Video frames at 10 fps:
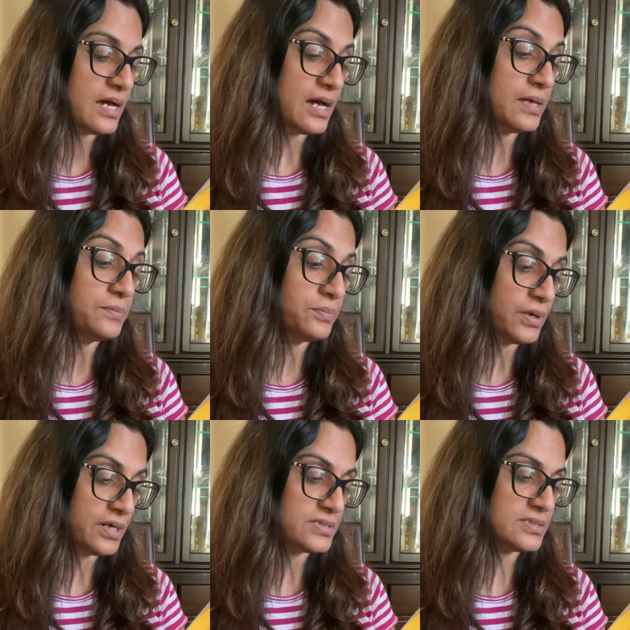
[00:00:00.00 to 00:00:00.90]
I'm
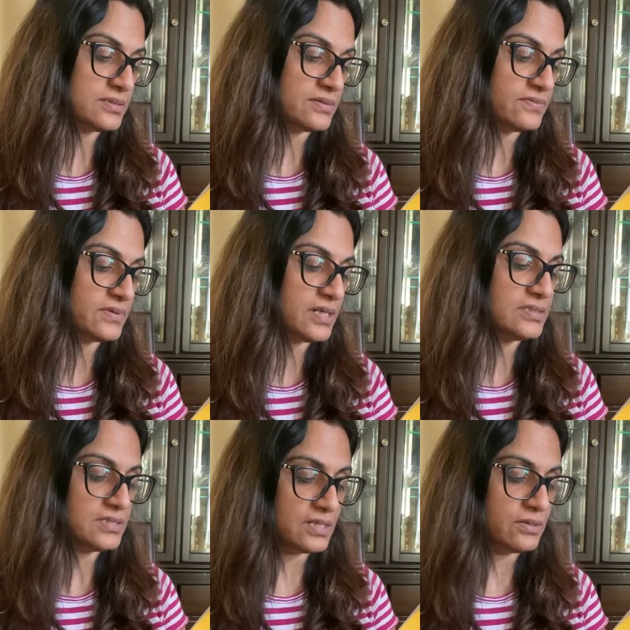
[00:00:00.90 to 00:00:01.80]
positive, I
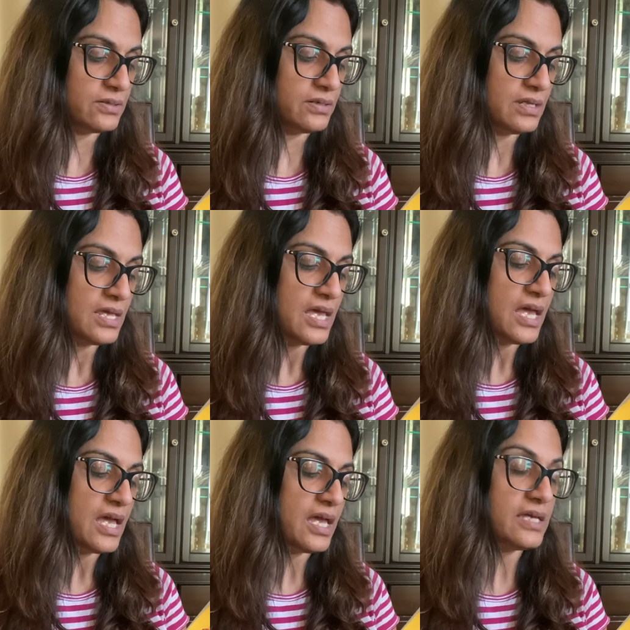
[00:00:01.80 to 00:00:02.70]
tell her,
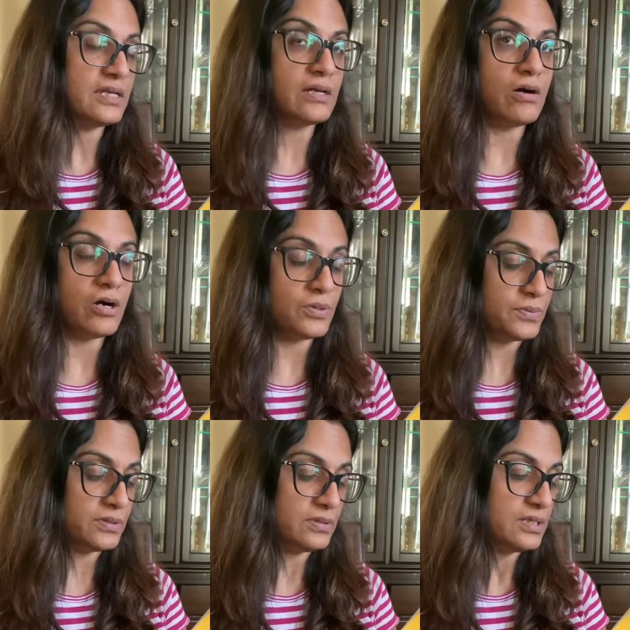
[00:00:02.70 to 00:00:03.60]
and I
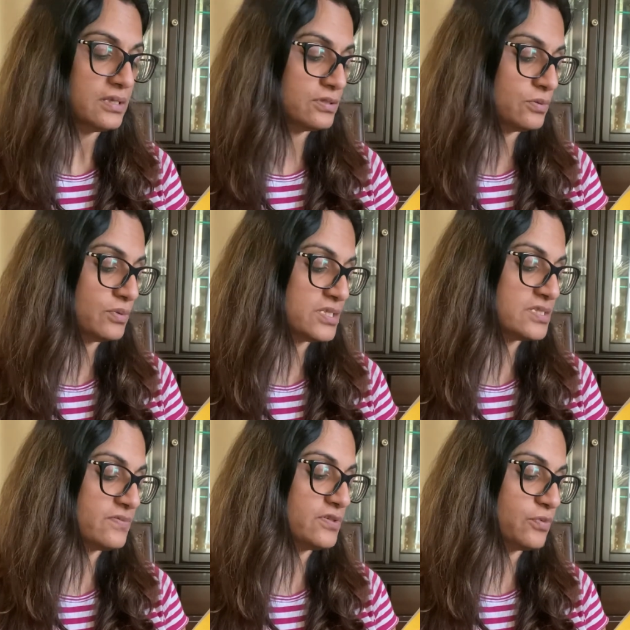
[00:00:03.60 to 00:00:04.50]
hobble the rest
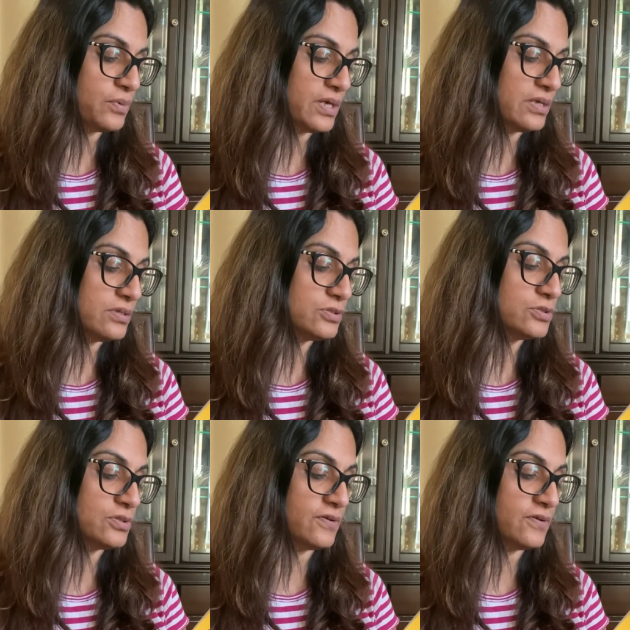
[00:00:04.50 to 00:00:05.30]
of the way to the